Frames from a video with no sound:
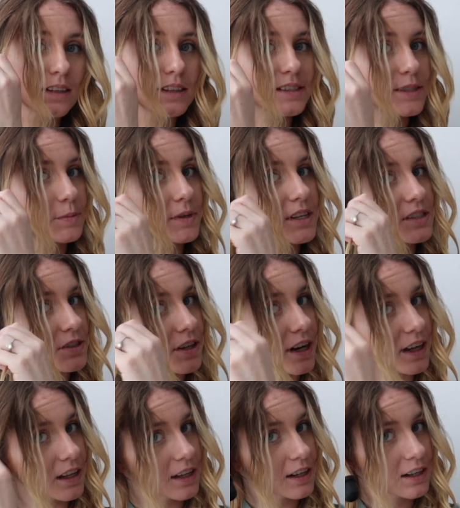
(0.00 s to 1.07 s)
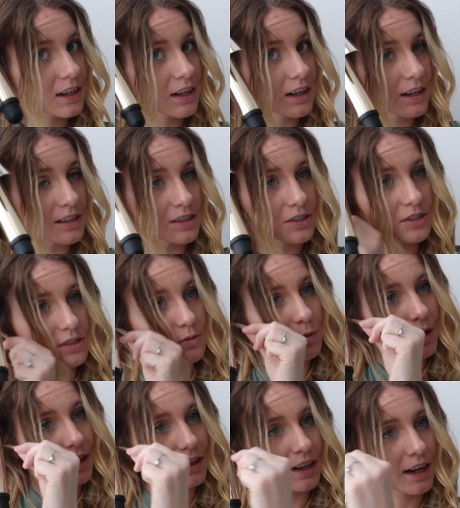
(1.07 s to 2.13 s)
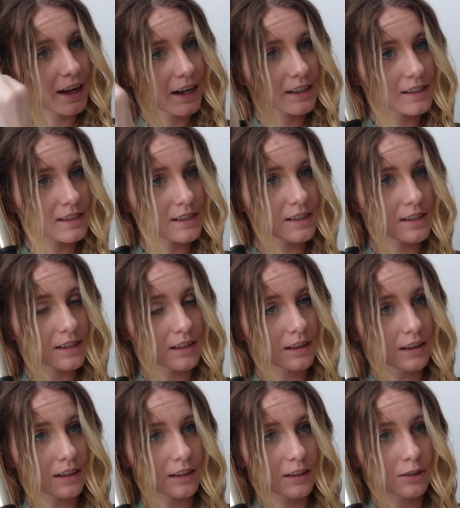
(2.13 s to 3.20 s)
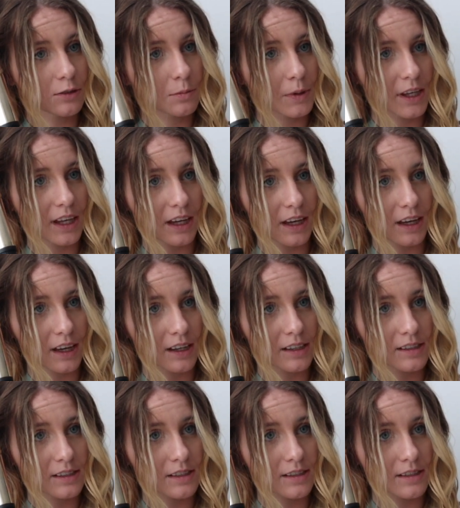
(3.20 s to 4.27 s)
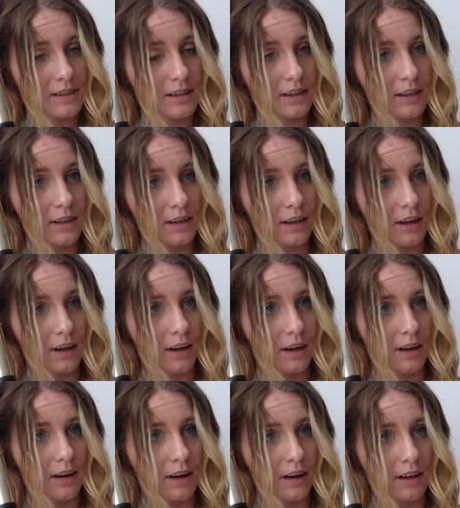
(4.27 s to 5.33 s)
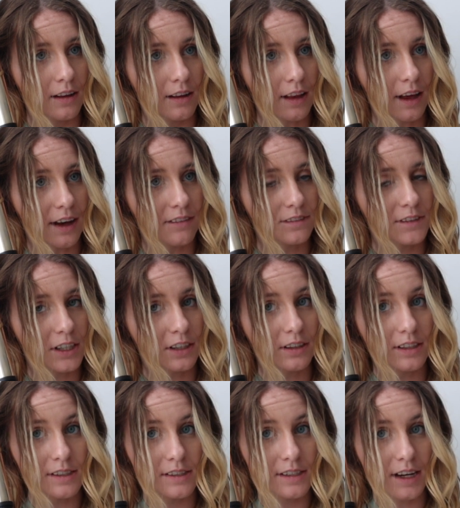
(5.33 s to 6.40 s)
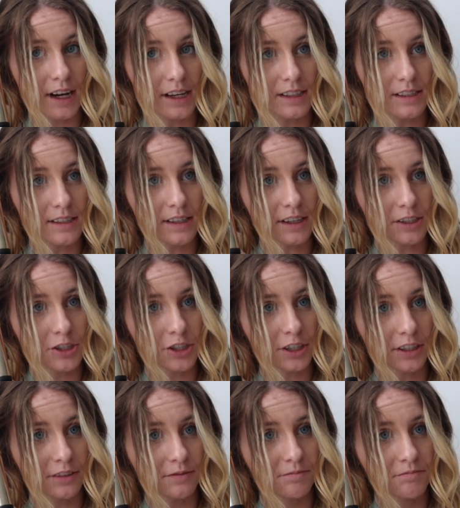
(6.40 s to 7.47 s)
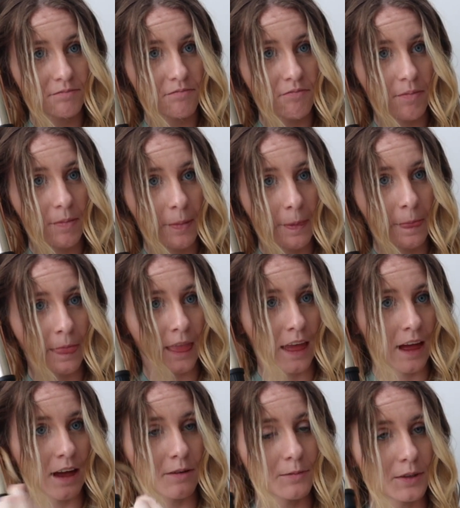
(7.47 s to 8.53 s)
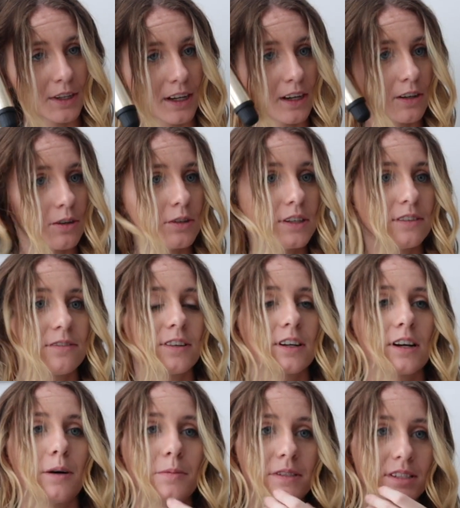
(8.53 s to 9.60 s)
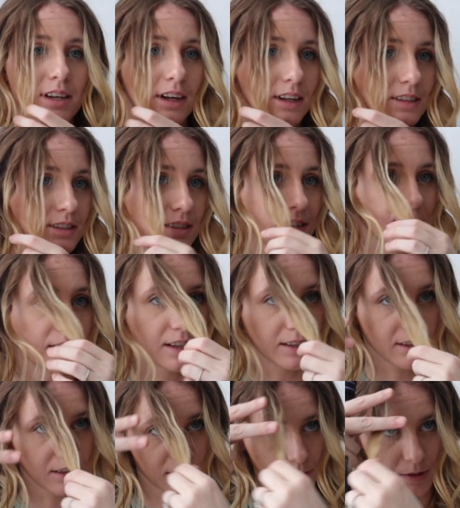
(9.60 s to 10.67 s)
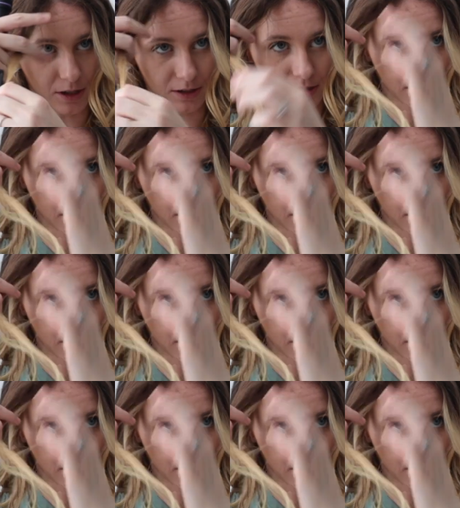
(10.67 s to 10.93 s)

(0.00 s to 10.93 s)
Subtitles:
this piece right here is just one last little piece left on the side section. I'm only gonna hold it for a couple seconds because it is a smaller